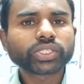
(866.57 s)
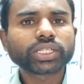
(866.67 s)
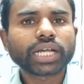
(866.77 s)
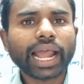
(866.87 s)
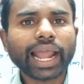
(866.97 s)

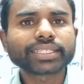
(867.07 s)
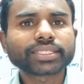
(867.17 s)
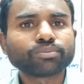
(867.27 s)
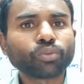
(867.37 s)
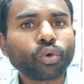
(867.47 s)
has
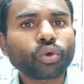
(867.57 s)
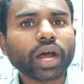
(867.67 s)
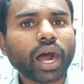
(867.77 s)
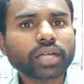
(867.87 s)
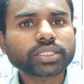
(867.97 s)
more
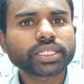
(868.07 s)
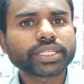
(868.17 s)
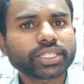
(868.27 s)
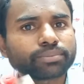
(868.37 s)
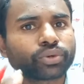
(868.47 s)

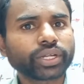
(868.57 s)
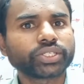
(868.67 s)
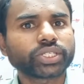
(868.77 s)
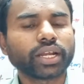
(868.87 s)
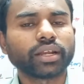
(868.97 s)
oxidation potential,